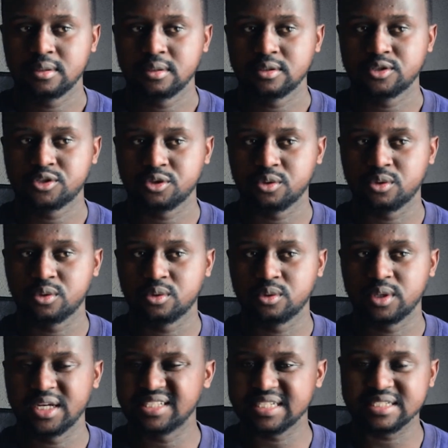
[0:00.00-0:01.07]
So
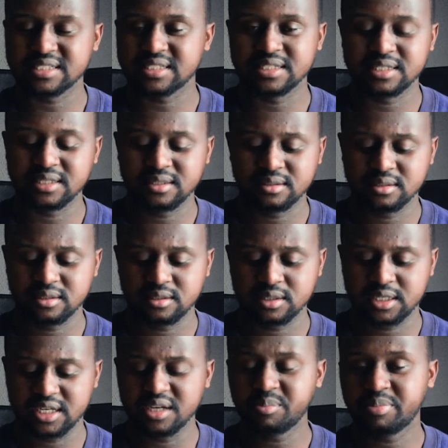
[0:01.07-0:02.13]
hence I say,
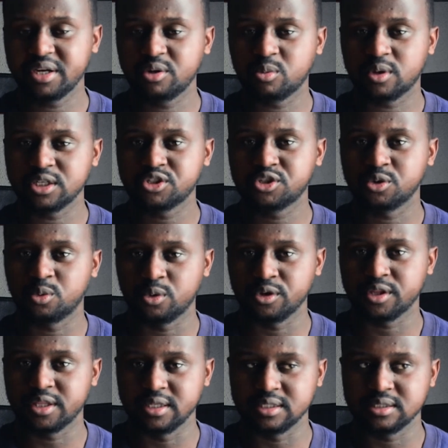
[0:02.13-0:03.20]
get paid what your
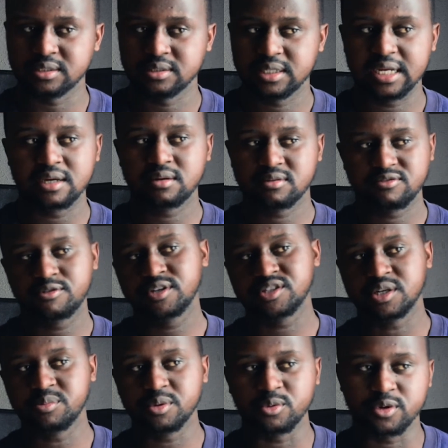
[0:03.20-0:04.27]
worth is. Like, for
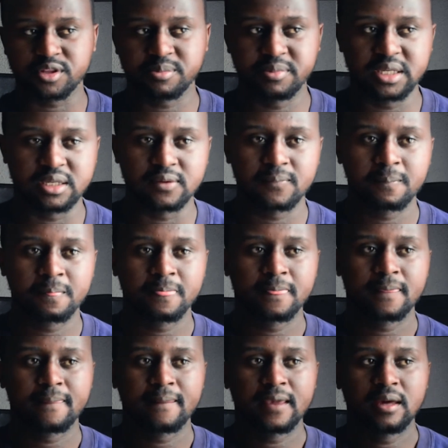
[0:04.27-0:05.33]
example, with me,
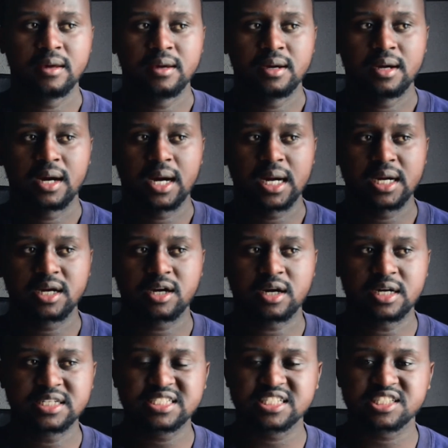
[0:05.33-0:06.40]
I
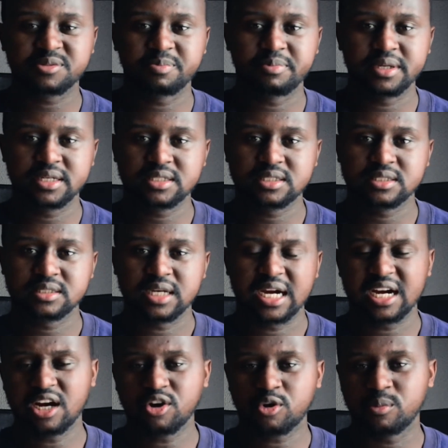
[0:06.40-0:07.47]
can't
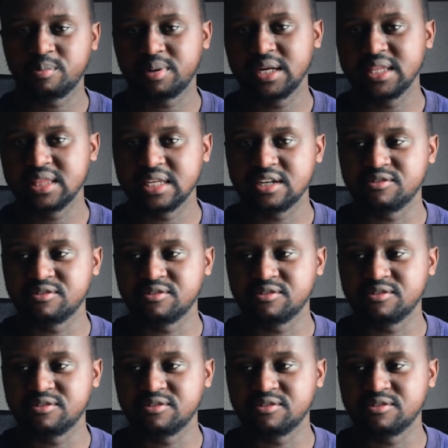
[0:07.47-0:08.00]
complain that